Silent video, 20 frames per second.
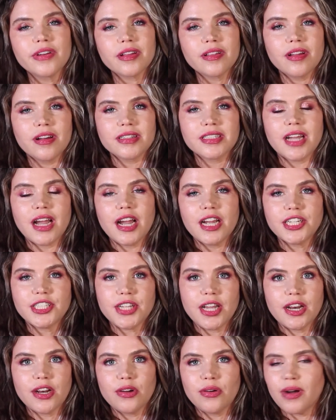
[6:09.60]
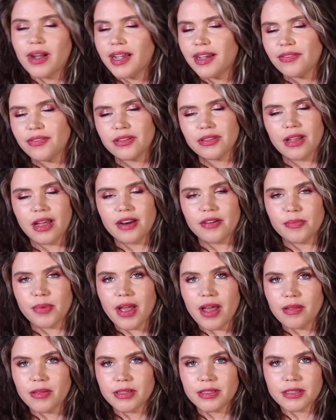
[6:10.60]
along to eyeshadow, I have a lot of
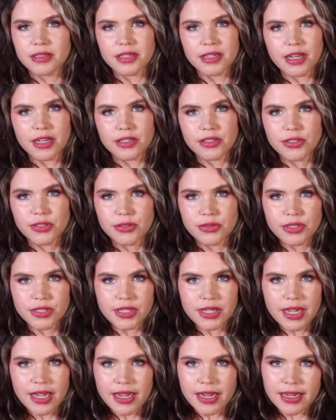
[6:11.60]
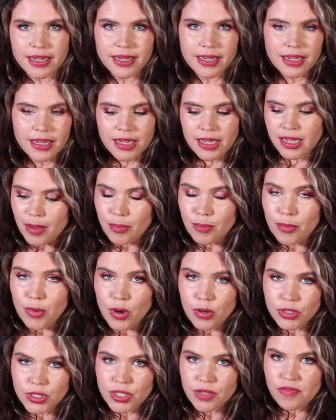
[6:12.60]
palettes to get to today.
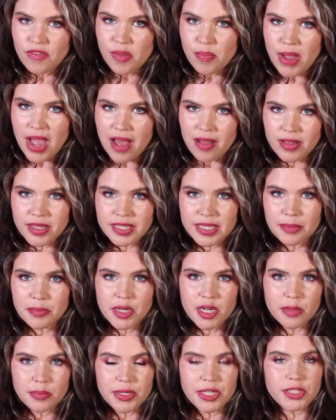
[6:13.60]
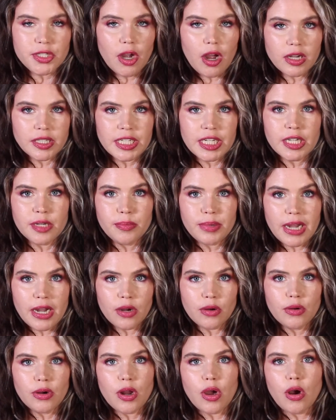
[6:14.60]
Most of the palettes I'm going to be talking
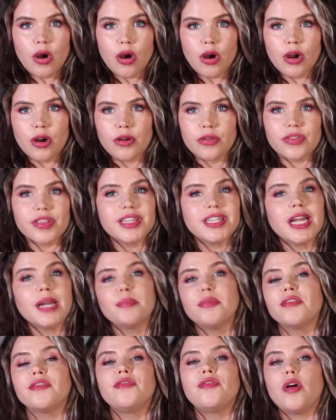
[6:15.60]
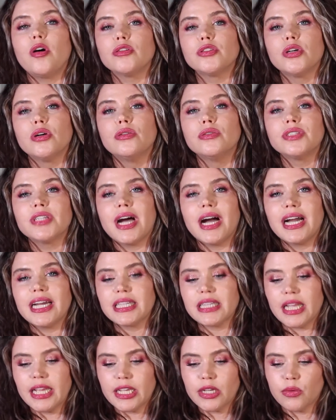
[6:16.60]
about are the type of fall tones I
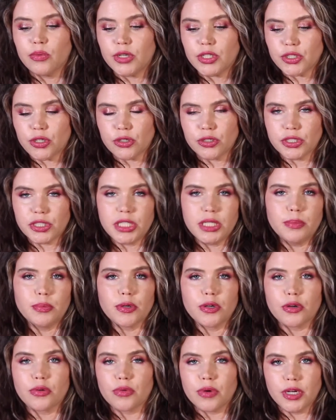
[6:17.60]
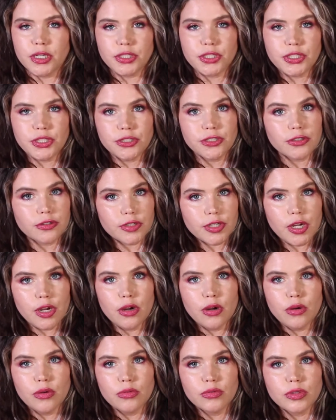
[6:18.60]
like, which are deeper, grungier
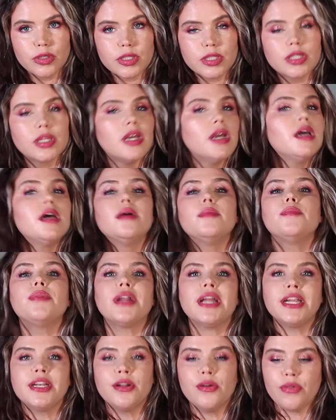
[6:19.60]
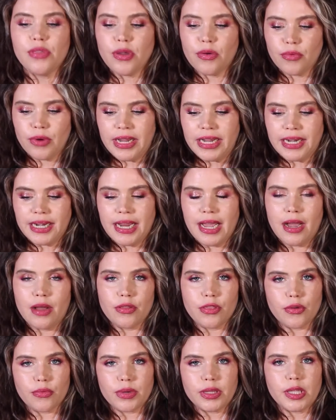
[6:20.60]
tones. But I know that right now
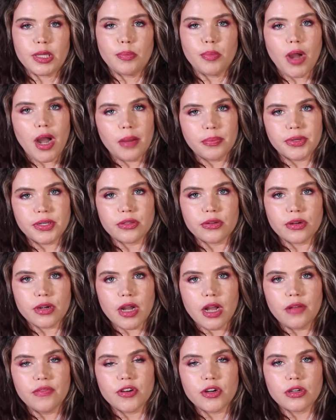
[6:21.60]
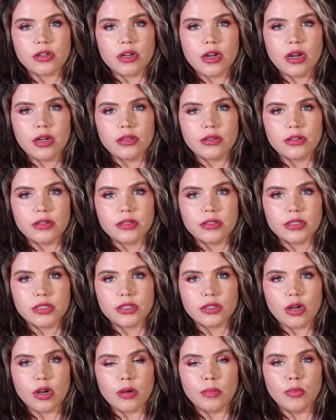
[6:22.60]
the really popular
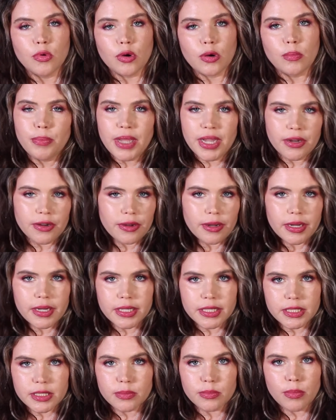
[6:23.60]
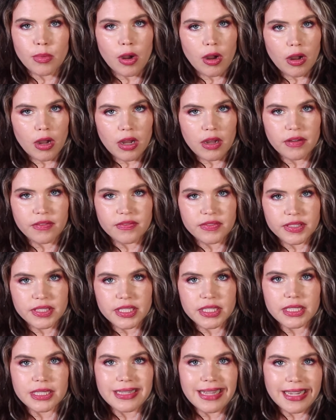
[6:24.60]
colors are more berries,
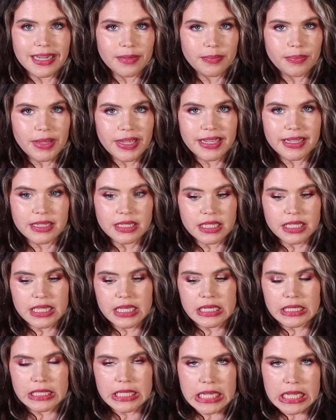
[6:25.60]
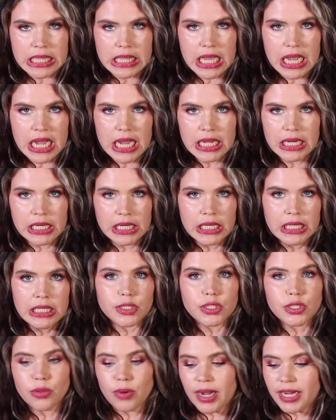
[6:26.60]
mauves, light pinks, things like that.
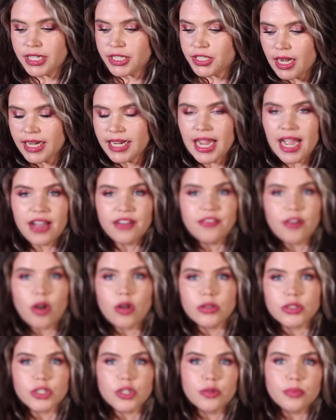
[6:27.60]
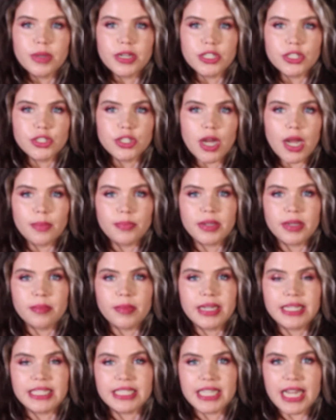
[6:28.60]
So I have also been shopping
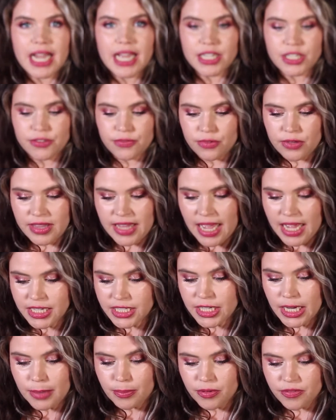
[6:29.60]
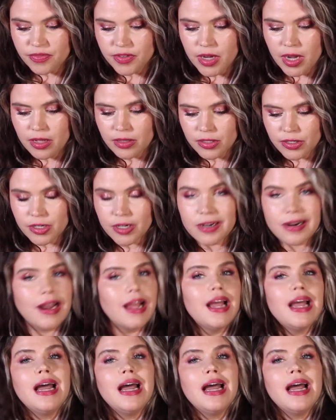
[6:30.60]
my stash for that type of color.